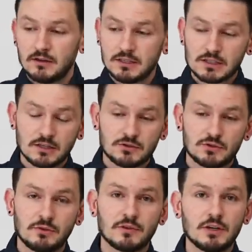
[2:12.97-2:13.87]
this
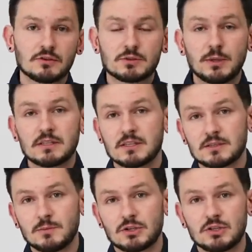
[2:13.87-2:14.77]
country over here spends
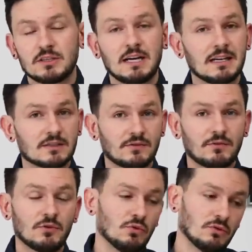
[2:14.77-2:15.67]
this much in tax for
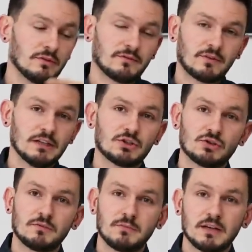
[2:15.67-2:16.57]
fuel, and France
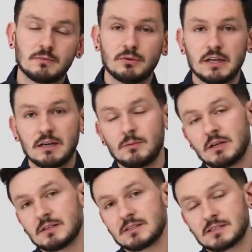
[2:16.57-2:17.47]
shouldn't be complaining
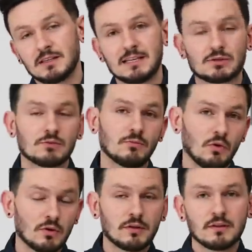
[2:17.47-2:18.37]
because it's less or
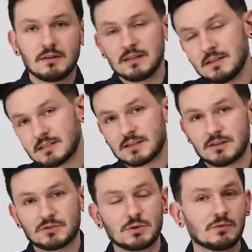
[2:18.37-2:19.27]
more than this
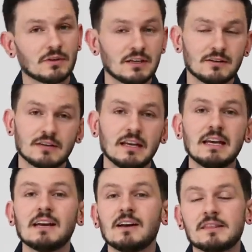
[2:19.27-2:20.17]
country over here, and
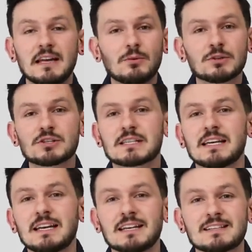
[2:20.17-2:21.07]
now we're just
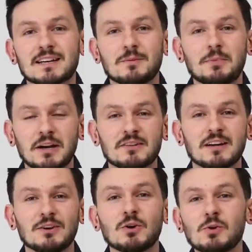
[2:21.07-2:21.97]
getting into
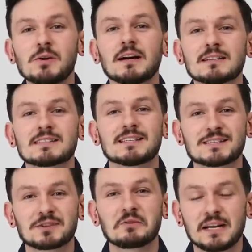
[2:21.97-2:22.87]
comparing who is
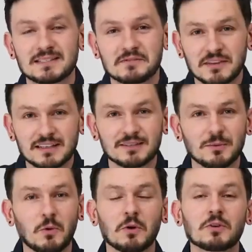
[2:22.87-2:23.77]
the greatest
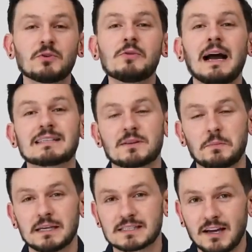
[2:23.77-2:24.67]
victim or who has it
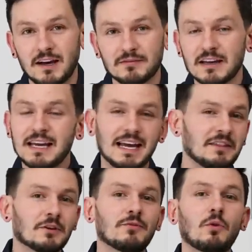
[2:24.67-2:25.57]
best off,
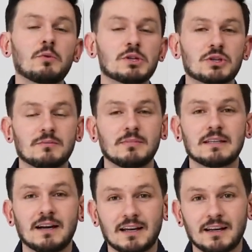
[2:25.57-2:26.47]
and therefore we shouldn't be
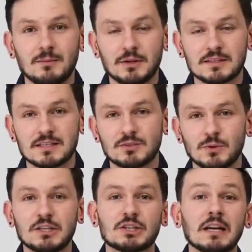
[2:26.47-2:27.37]
talking about the
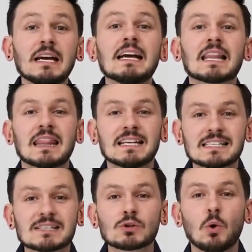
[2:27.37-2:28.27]
situation.
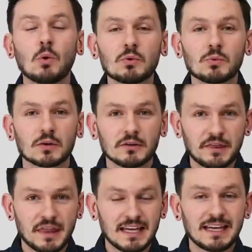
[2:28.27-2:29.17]
This is old
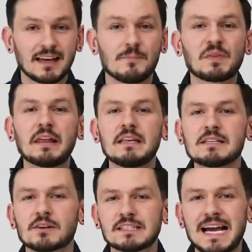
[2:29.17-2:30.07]
world thinking, and
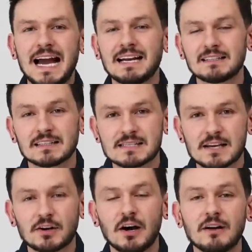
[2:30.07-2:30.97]
these are tactics
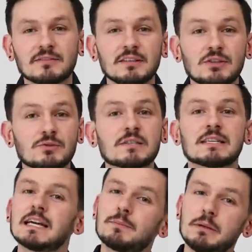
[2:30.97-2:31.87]
that are often used
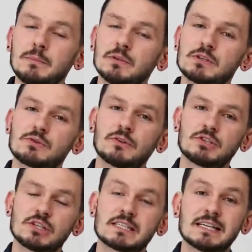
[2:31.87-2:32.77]
to get people to sort of
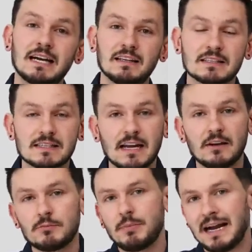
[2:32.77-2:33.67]
just silence
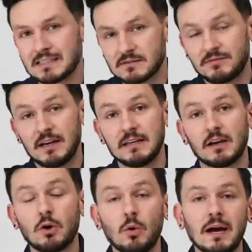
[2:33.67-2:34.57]
down, pacify,
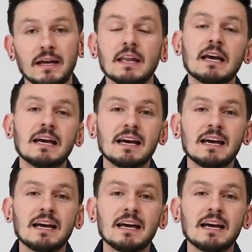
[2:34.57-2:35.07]
and quiet.